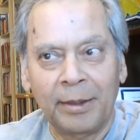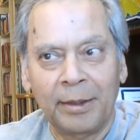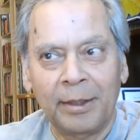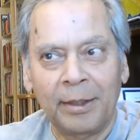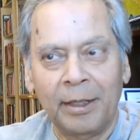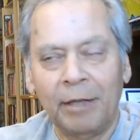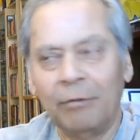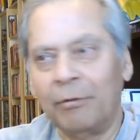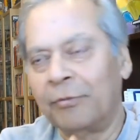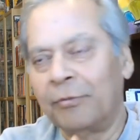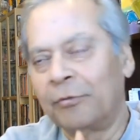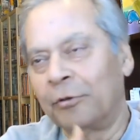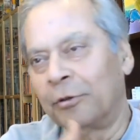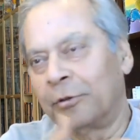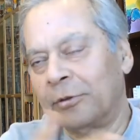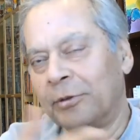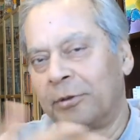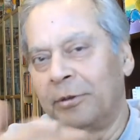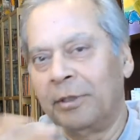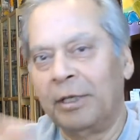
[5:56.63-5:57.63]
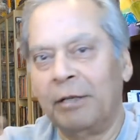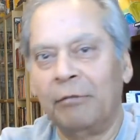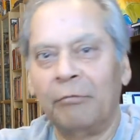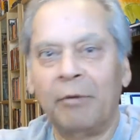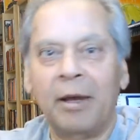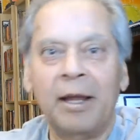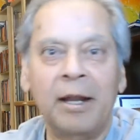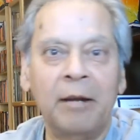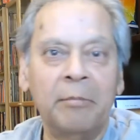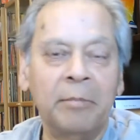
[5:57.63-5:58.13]
Now, of course, the
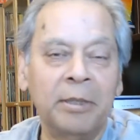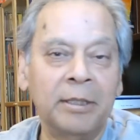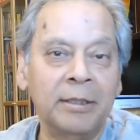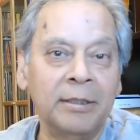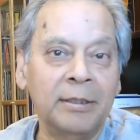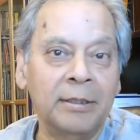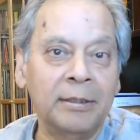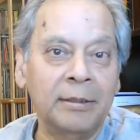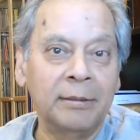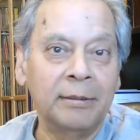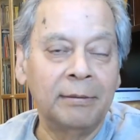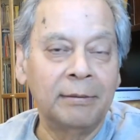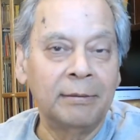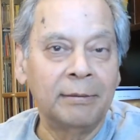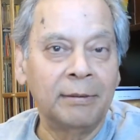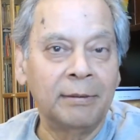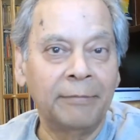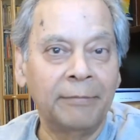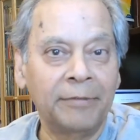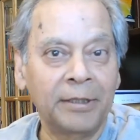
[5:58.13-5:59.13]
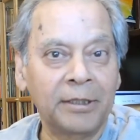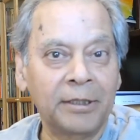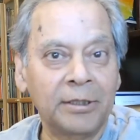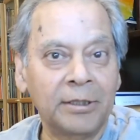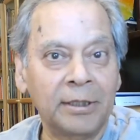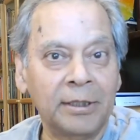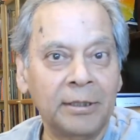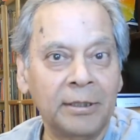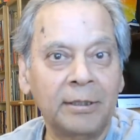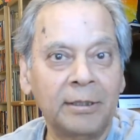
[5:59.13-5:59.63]
environment
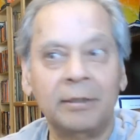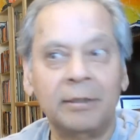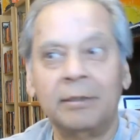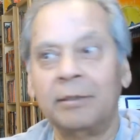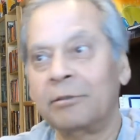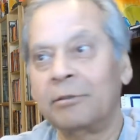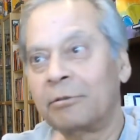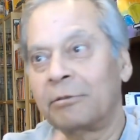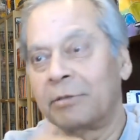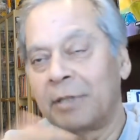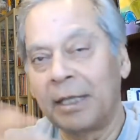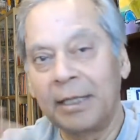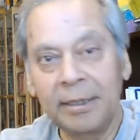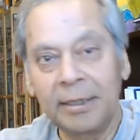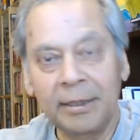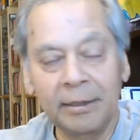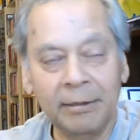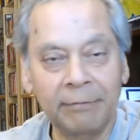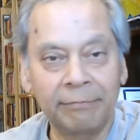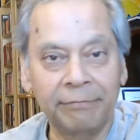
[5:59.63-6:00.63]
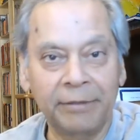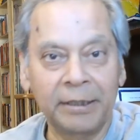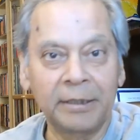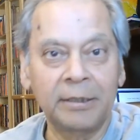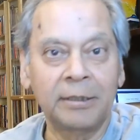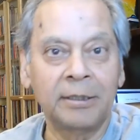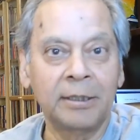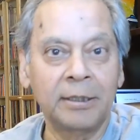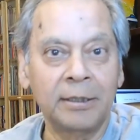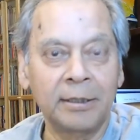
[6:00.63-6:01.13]
affects us, the society
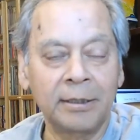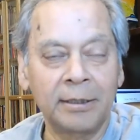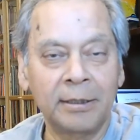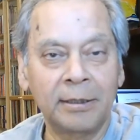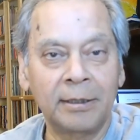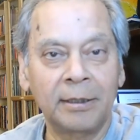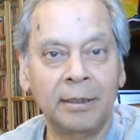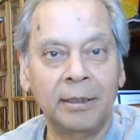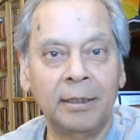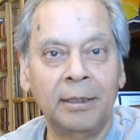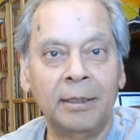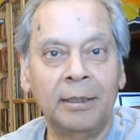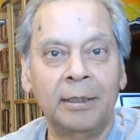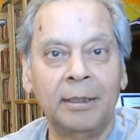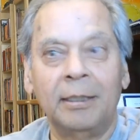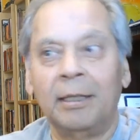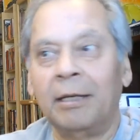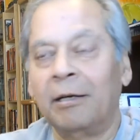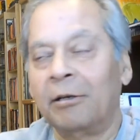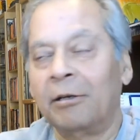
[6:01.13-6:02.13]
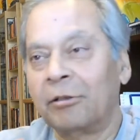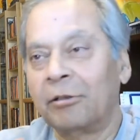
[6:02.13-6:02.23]
affects us, our